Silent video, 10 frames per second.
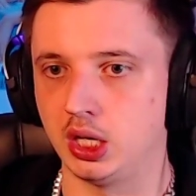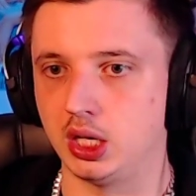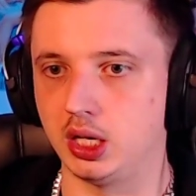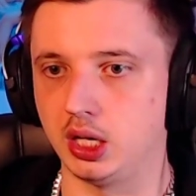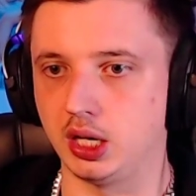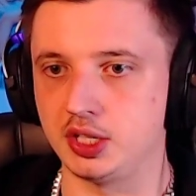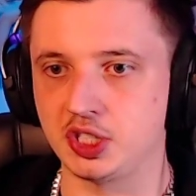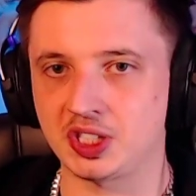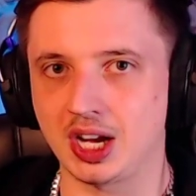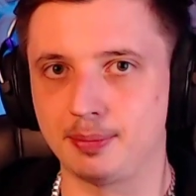I
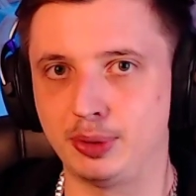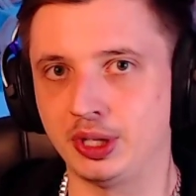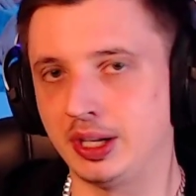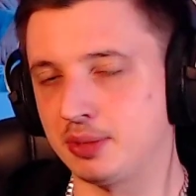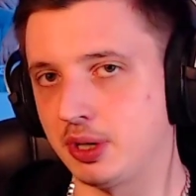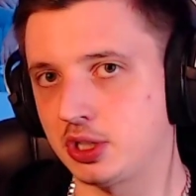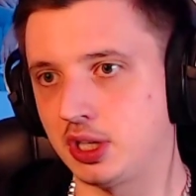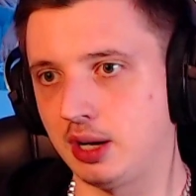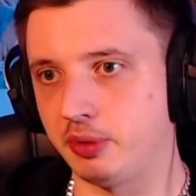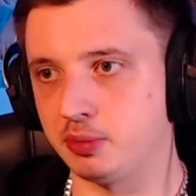just can't put in as much
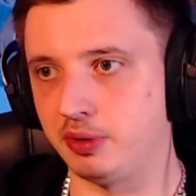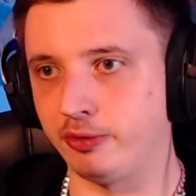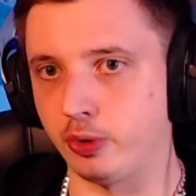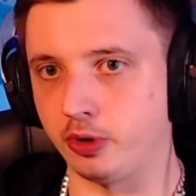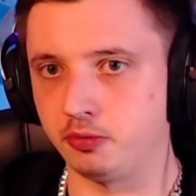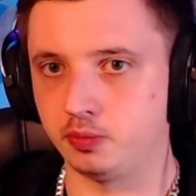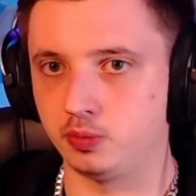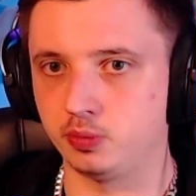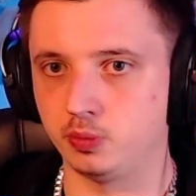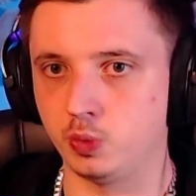time as before,
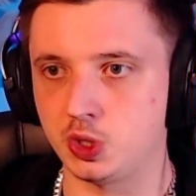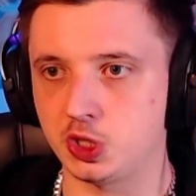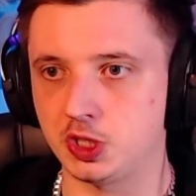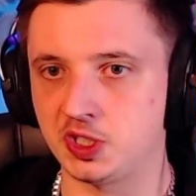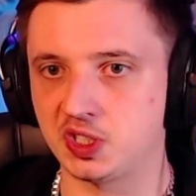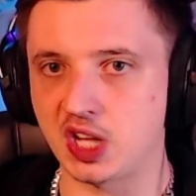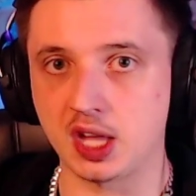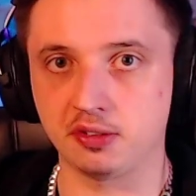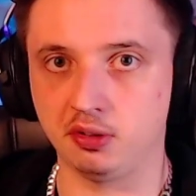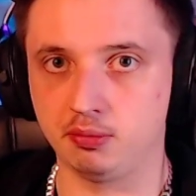which is
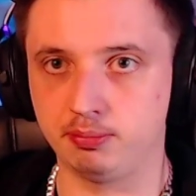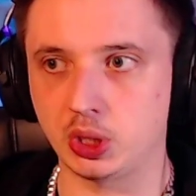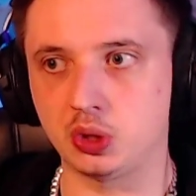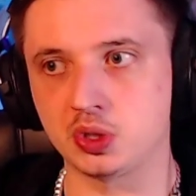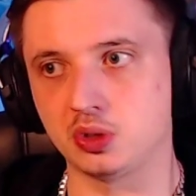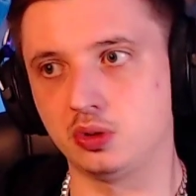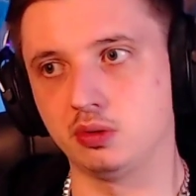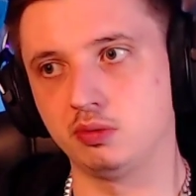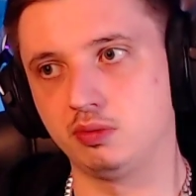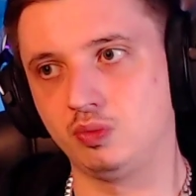sad, but also
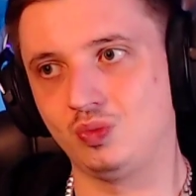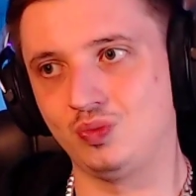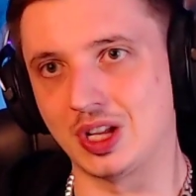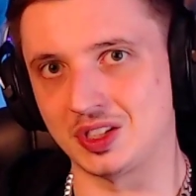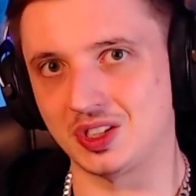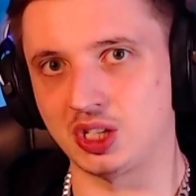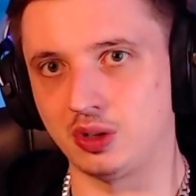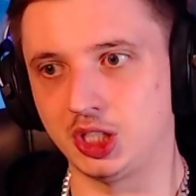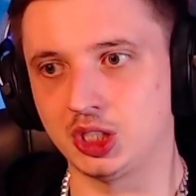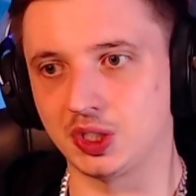necessary,
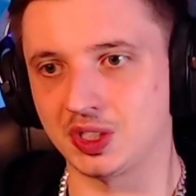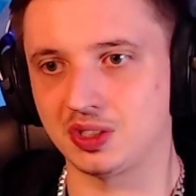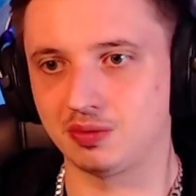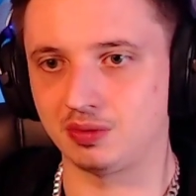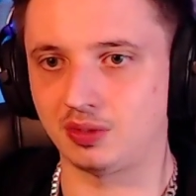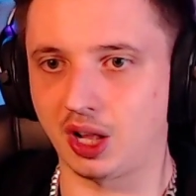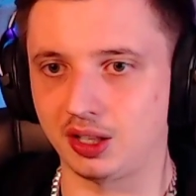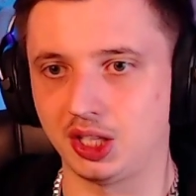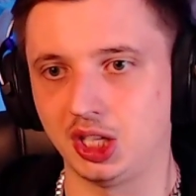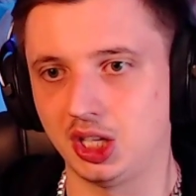because
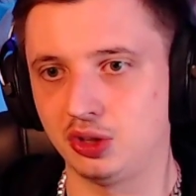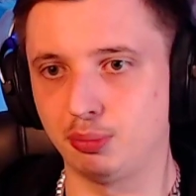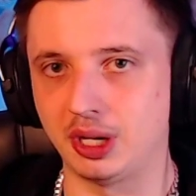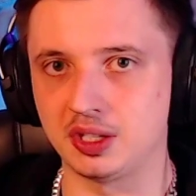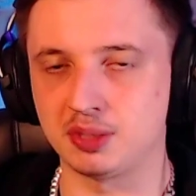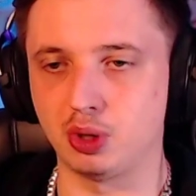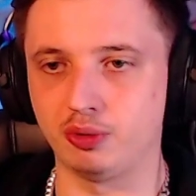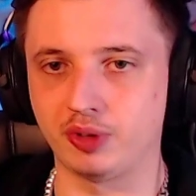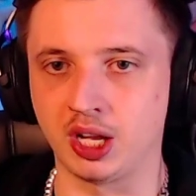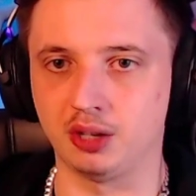to balance both,
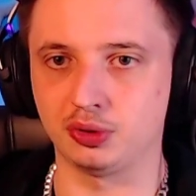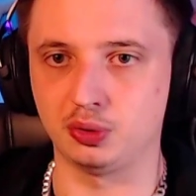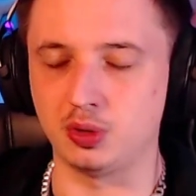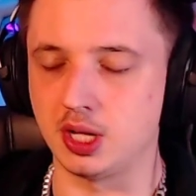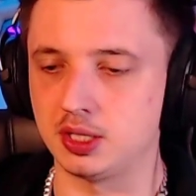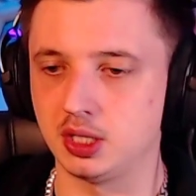I have to do that.